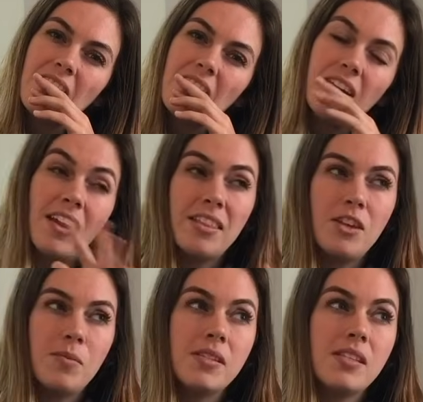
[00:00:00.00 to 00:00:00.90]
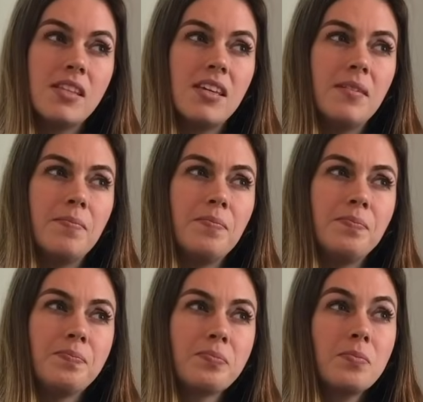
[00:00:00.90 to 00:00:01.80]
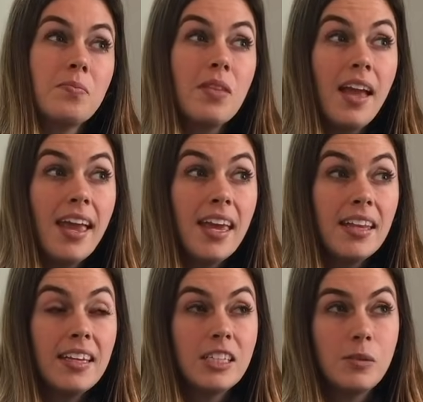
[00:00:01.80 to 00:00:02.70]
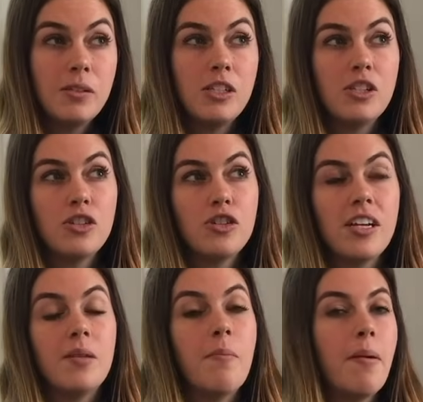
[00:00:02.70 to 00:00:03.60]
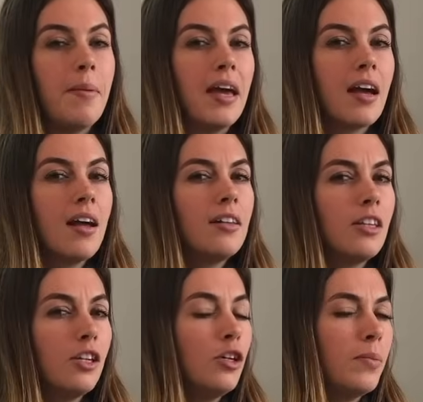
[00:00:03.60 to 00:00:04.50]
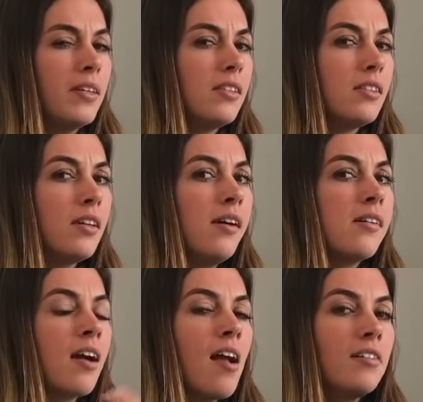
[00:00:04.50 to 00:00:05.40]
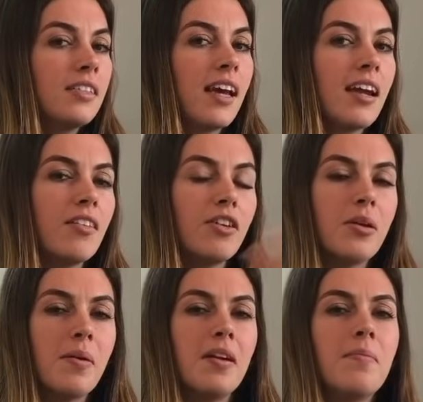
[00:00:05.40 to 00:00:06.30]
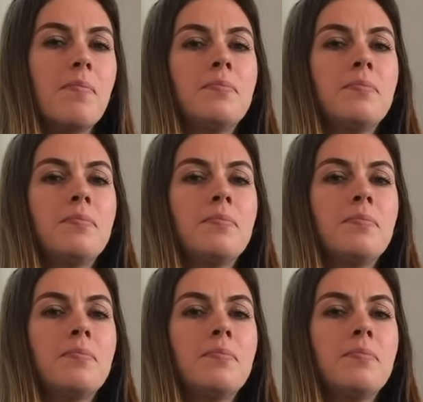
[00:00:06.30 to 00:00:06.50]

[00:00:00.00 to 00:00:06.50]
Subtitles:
or not the humans, the alien species are trying to mimic the humans to kind of learn about them.